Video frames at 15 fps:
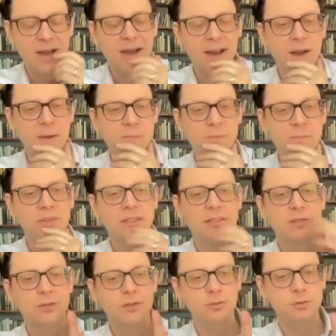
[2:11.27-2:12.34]

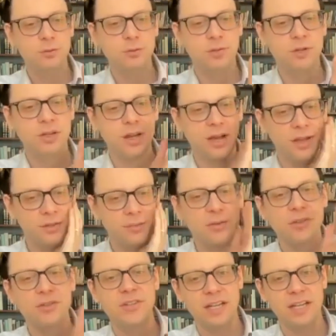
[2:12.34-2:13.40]
the
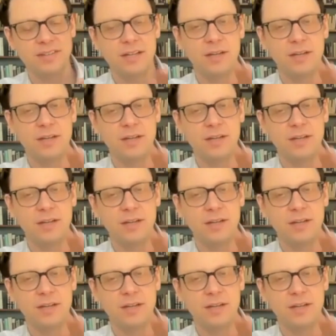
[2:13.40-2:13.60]
first text